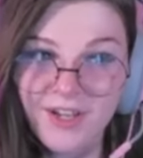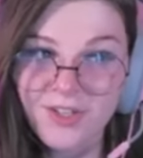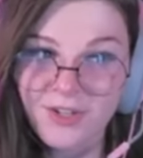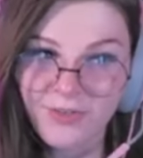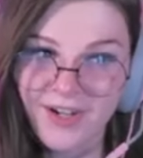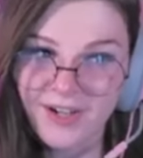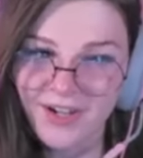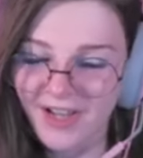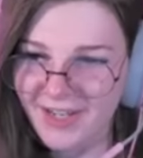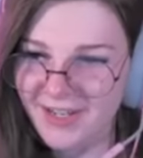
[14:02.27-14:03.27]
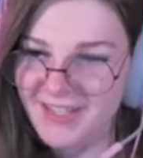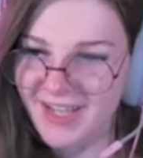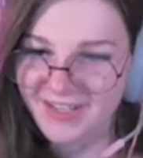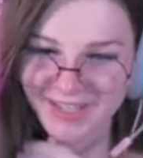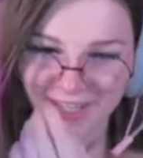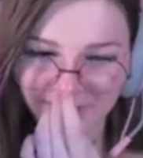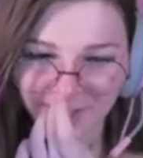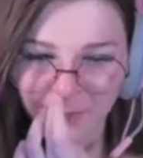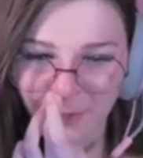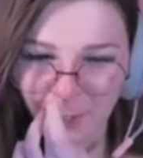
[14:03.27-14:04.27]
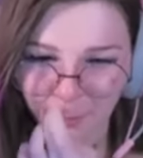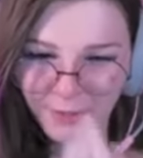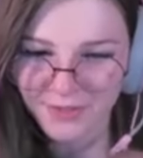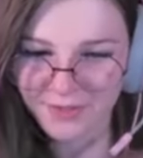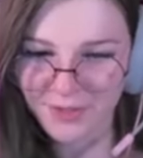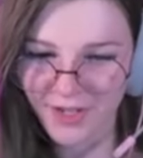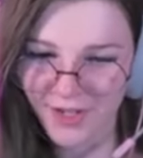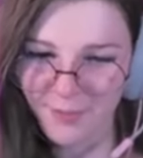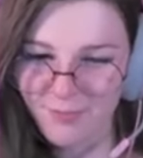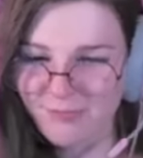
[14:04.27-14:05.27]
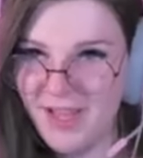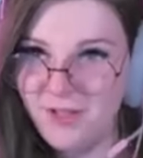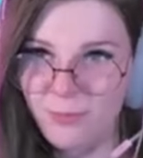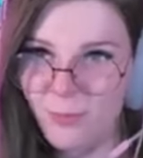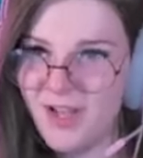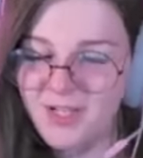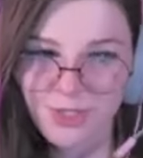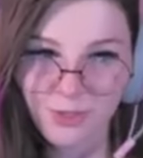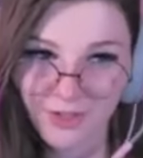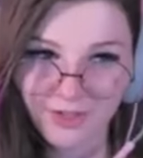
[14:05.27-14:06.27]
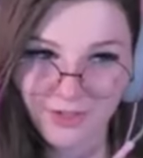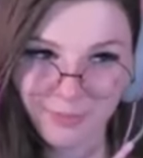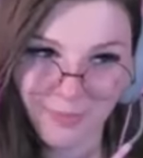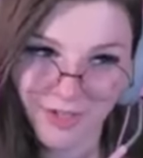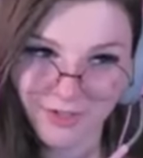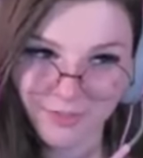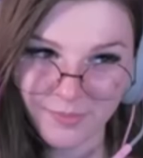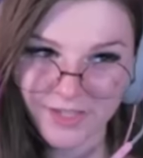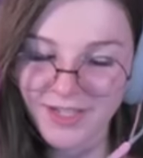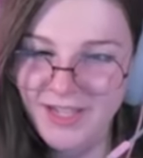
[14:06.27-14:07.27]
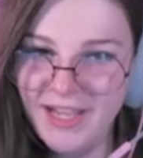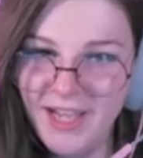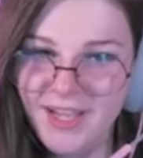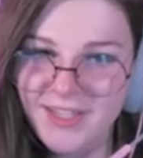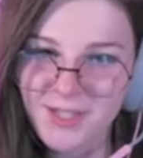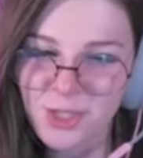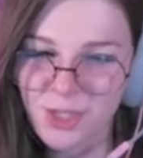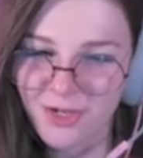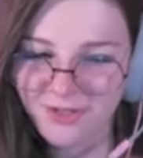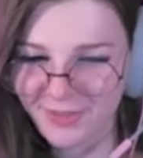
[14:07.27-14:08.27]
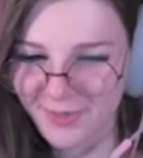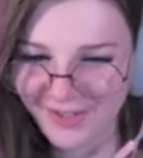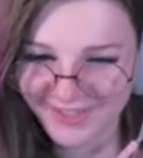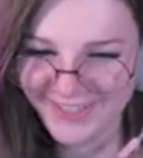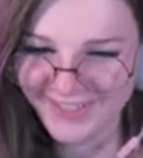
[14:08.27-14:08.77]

on the ground. I learned how to get on the ground with uh, men way stronger and bigger than me, and then choke them out.